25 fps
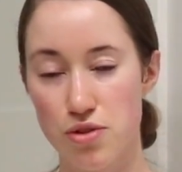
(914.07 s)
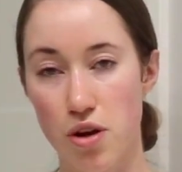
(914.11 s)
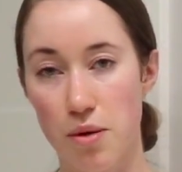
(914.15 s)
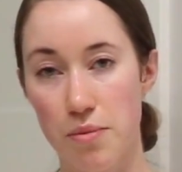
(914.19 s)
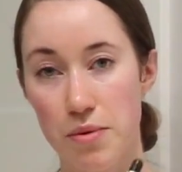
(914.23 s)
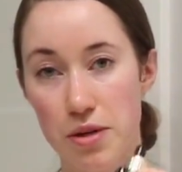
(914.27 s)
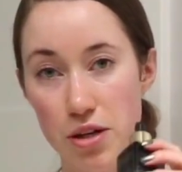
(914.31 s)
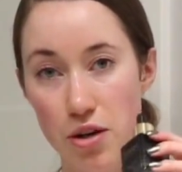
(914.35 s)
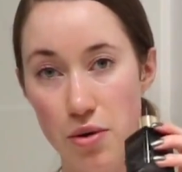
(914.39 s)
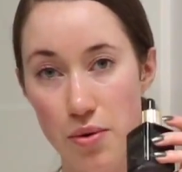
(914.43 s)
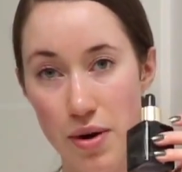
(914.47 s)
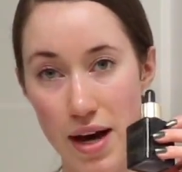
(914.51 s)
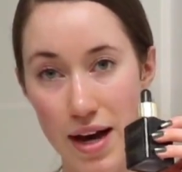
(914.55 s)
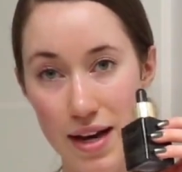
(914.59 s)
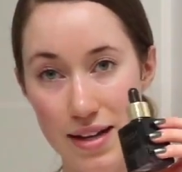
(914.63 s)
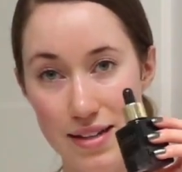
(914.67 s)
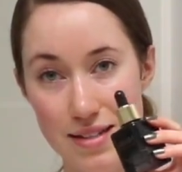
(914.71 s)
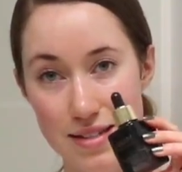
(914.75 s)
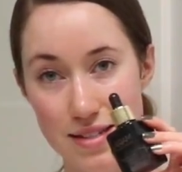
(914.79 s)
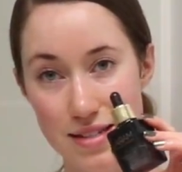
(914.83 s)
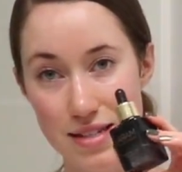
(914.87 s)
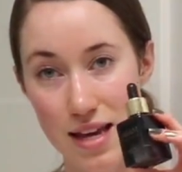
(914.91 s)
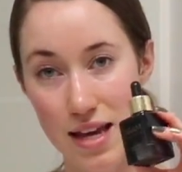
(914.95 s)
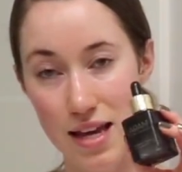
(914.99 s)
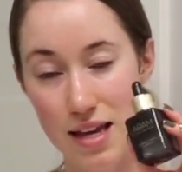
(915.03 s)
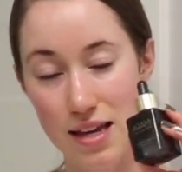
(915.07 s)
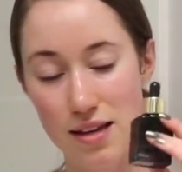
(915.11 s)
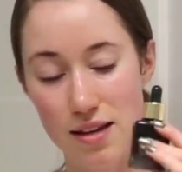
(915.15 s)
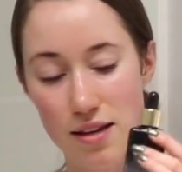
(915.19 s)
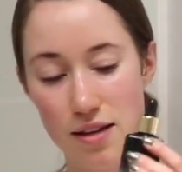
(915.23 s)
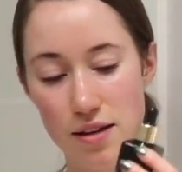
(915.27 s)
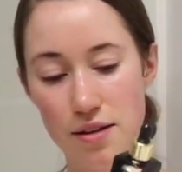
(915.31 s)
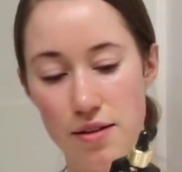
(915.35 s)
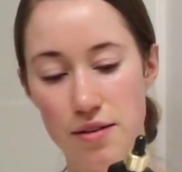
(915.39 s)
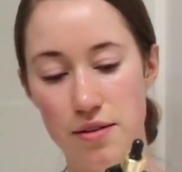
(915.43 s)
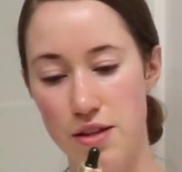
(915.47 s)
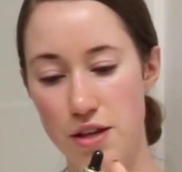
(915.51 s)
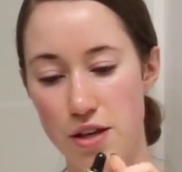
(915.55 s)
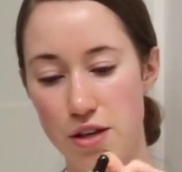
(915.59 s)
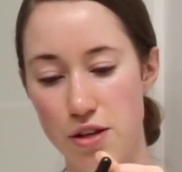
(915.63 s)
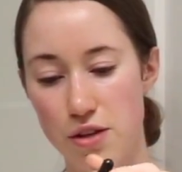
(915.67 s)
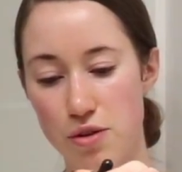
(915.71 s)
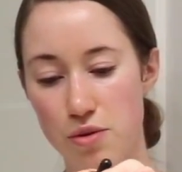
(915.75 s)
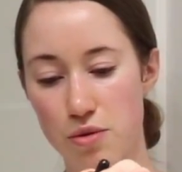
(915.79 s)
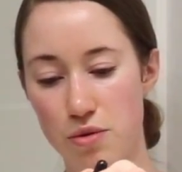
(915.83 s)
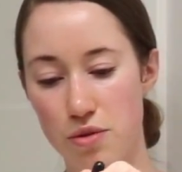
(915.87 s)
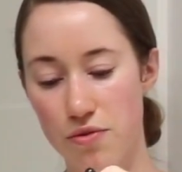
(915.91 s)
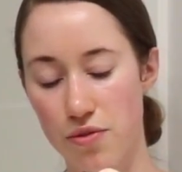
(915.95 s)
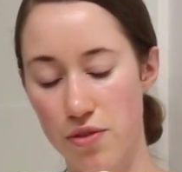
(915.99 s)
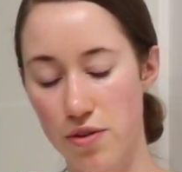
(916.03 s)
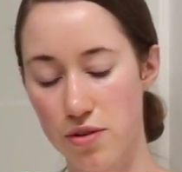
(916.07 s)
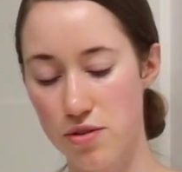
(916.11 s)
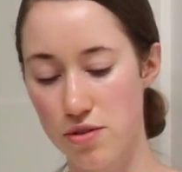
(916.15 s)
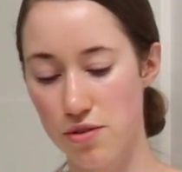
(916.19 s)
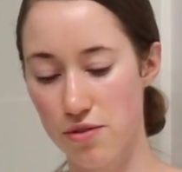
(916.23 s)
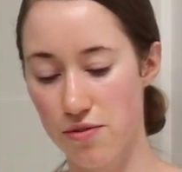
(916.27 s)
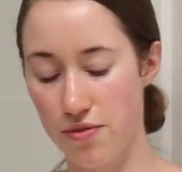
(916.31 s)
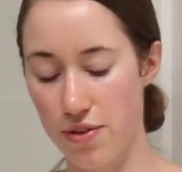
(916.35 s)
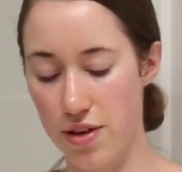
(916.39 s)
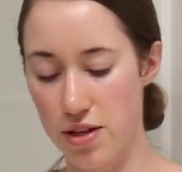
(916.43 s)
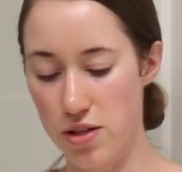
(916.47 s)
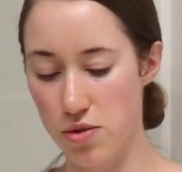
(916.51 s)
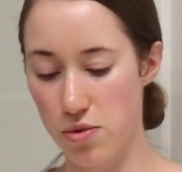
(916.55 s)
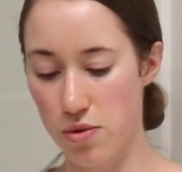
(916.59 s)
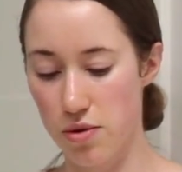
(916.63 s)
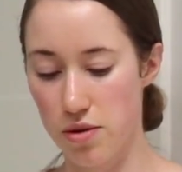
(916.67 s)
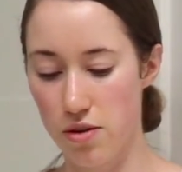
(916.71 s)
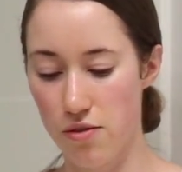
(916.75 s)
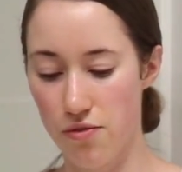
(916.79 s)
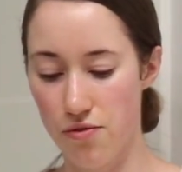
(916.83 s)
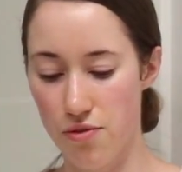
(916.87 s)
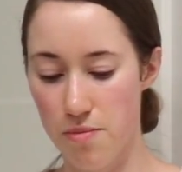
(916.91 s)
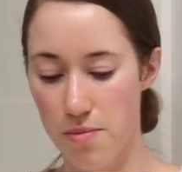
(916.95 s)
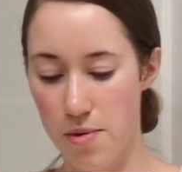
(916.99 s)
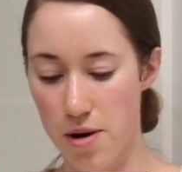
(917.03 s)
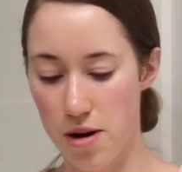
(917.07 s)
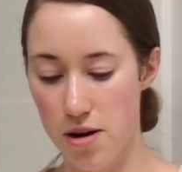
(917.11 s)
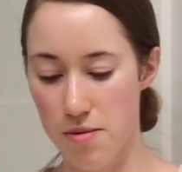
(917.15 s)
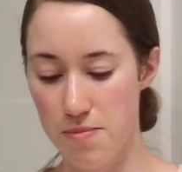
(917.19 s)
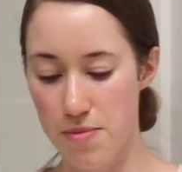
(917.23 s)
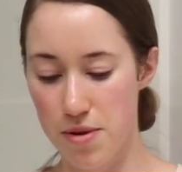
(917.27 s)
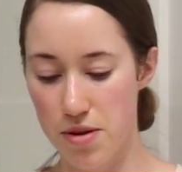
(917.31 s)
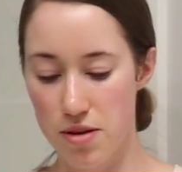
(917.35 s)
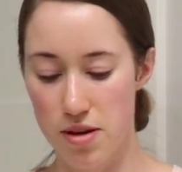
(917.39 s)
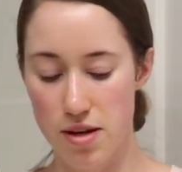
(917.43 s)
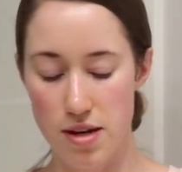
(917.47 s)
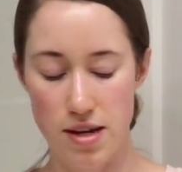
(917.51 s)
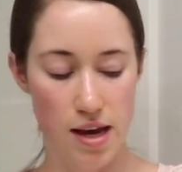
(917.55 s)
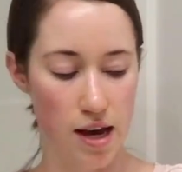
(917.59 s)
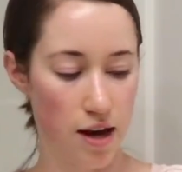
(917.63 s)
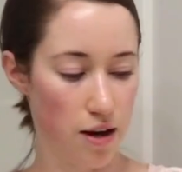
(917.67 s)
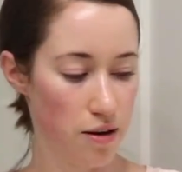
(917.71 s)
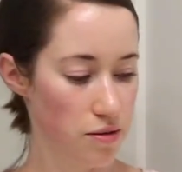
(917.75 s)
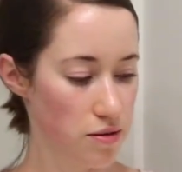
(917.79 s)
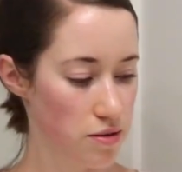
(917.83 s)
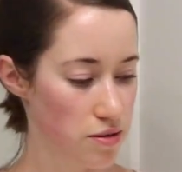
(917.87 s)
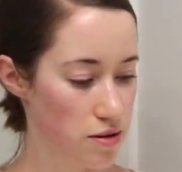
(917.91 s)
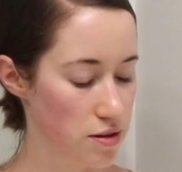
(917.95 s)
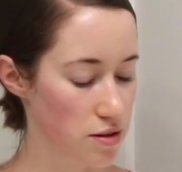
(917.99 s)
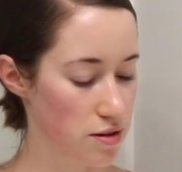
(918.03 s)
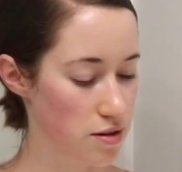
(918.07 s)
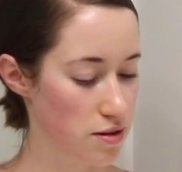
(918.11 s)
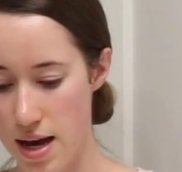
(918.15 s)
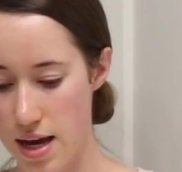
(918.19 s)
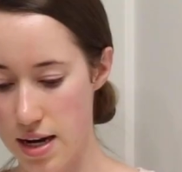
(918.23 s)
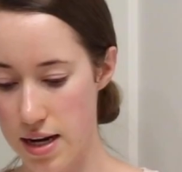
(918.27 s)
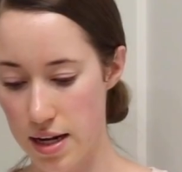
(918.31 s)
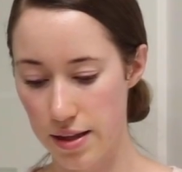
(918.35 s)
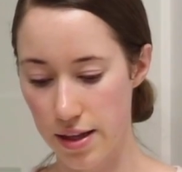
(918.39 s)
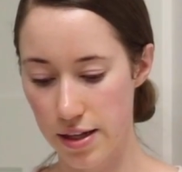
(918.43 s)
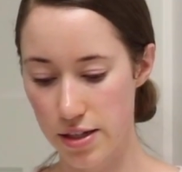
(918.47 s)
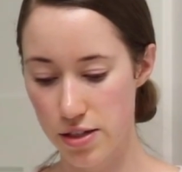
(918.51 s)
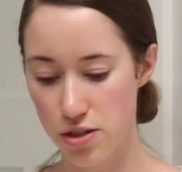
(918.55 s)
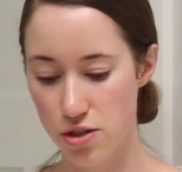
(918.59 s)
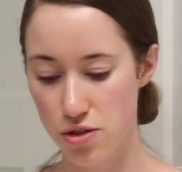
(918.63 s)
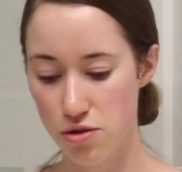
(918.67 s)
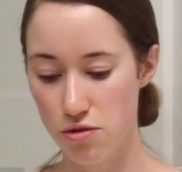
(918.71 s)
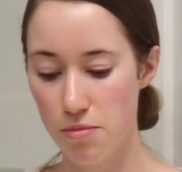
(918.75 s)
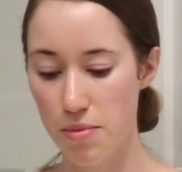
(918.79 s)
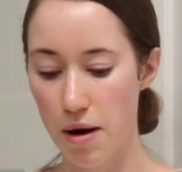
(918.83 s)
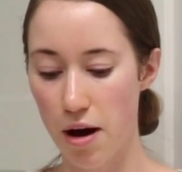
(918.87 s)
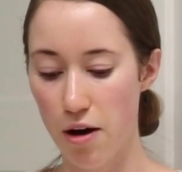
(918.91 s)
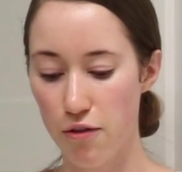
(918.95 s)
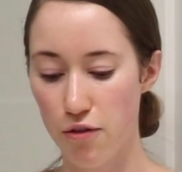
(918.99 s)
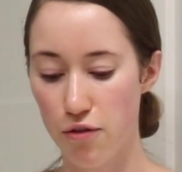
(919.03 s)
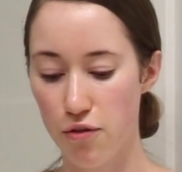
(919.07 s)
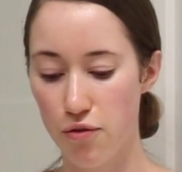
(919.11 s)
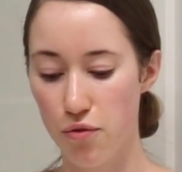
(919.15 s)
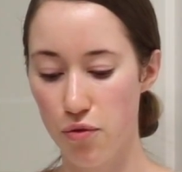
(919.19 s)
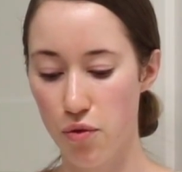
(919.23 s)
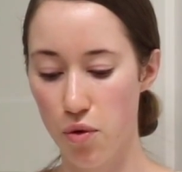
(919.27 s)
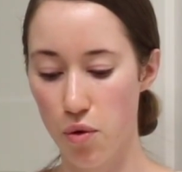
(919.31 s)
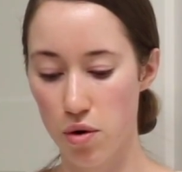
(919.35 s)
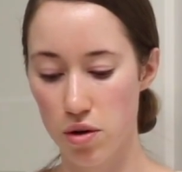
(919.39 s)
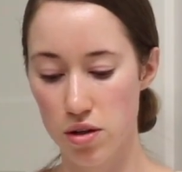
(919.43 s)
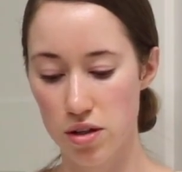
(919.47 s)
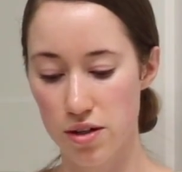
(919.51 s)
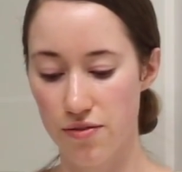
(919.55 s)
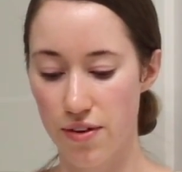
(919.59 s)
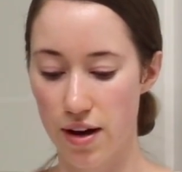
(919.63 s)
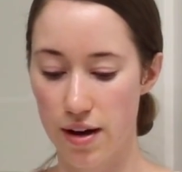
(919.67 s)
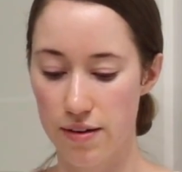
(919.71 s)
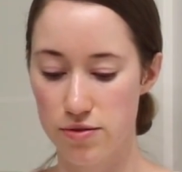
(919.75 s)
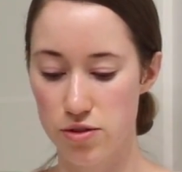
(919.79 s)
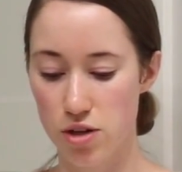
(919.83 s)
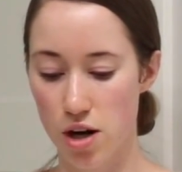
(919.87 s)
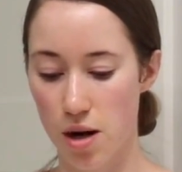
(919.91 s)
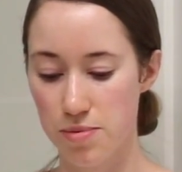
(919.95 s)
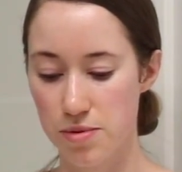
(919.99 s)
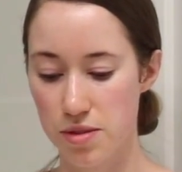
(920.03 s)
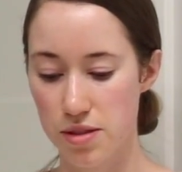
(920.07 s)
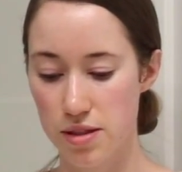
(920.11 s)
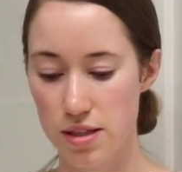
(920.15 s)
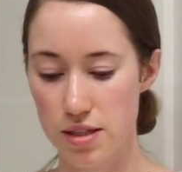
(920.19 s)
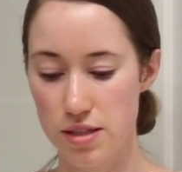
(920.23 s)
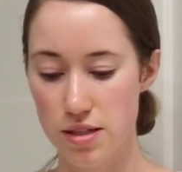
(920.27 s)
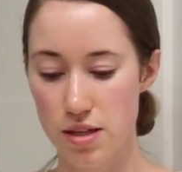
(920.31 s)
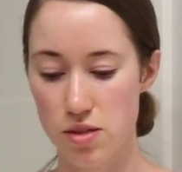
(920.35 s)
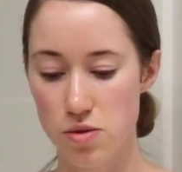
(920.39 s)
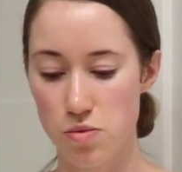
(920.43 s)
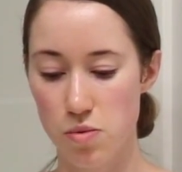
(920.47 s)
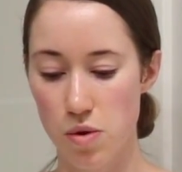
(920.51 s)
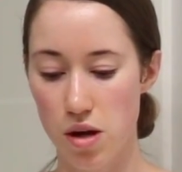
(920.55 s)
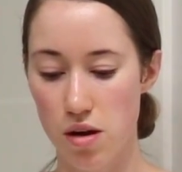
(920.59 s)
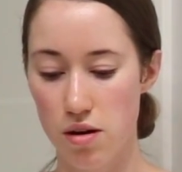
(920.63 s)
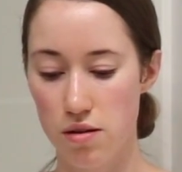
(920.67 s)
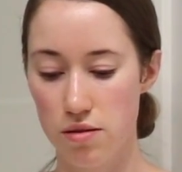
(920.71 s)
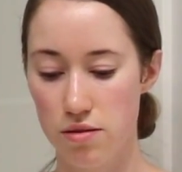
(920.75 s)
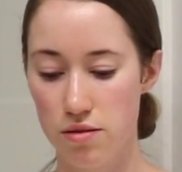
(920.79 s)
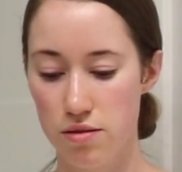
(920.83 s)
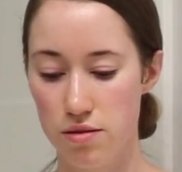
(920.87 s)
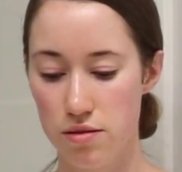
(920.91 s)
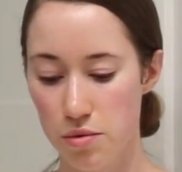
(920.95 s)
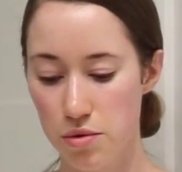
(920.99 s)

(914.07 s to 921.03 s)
So I'm going to go ahead and take the Universal Face Oil from Mara Beauty now and I like to do about four to five drops of this as well.